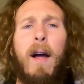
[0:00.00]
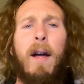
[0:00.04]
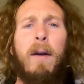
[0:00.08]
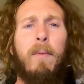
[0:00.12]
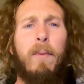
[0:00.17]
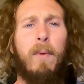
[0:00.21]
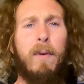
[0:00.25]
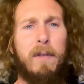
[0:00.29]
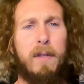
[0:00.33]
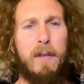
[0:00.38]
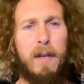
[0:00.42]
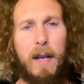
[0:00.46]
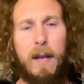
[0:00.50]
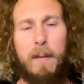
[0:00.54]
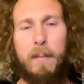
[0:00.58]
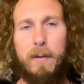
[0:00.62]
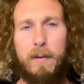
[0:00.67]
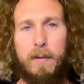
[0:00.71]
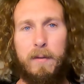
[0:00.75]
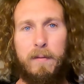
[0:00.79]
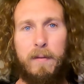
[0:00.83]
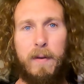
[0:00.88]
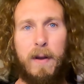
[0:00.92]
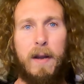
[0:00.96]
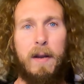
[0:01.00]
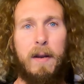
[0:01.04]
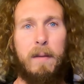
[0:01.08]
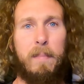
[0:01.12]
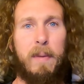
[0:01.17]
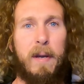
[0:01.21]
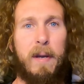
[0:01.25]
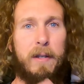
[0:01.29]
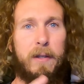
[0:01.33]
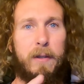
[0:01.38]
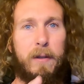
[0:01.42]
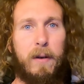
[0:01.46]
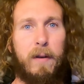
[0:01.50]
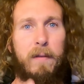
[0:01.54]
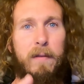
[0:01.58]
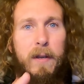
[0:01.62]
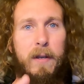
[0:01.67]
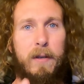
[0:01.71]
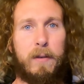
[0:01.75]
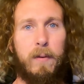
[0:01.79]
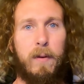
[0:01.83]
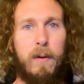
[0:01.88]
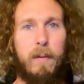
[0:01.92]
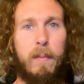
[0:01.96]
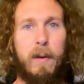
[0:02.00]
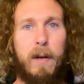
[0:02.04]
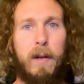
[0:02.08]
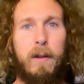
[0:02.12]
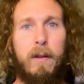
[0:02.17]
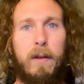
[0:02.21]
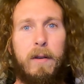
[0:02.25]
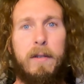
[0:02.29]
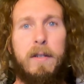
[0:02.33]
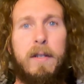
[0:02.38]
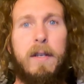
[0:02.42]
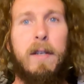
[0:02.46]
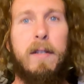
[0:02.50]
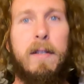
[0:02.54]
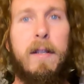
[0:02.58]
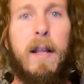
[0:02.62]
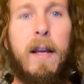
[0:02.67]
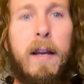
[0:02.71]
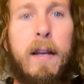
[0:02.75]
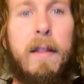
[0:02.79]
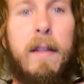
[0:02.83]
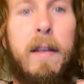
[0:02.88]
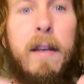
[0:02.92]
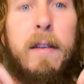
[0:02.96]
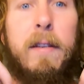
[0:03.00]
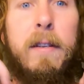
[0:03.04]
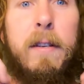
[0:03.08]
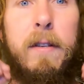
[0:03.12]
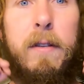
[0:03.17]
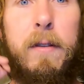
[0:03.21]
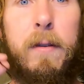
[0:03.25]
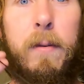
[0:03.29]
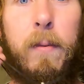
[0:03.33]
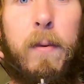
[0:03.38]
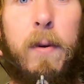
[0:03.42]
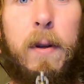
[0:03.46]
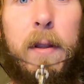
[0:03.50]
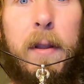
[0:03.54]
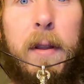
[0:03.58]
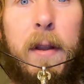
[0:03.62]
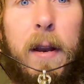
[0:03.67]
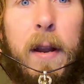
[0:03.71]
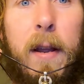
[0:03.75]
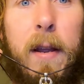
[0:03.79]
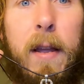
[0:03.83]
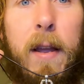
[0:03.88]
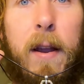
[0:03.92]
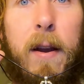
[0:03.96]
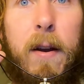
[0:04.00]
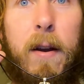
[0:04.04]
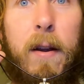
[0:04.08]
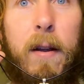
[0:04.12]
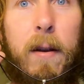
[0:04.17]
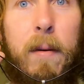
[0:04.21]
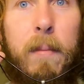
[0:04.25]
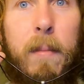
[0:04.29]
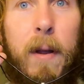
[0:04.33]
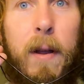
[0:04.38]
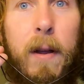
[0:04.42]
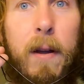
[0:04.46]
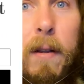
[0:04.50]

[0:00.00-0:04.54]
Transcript: I wasn't able to find a picture of this one, but it looks just like this. It's the one that I carry on my